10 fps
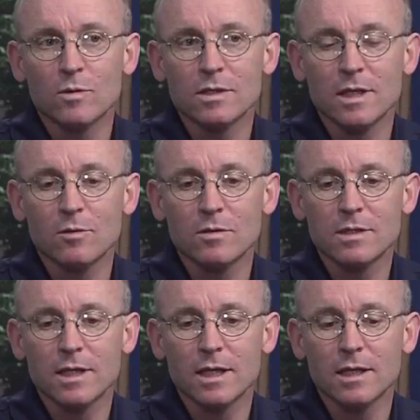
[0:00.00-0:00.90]
was it
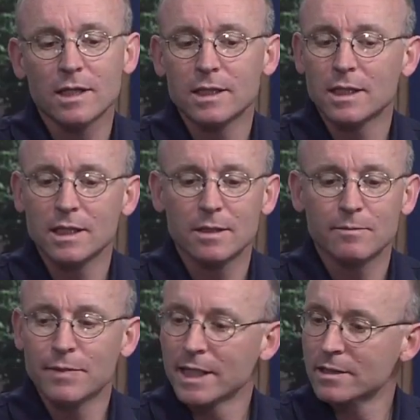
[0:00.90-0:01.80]
was uh, I, I had
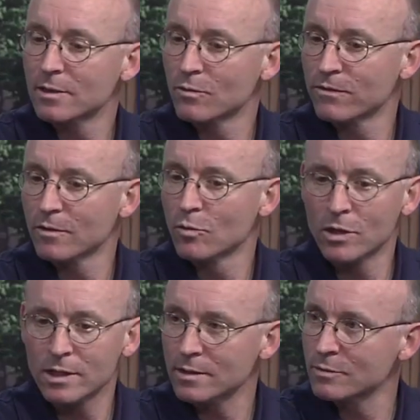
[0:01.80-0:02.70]
them picked to, for
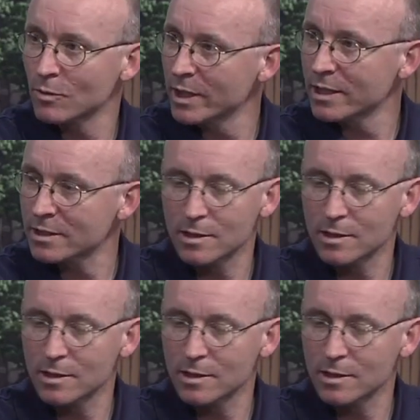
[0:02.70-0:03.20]
one of them to win it,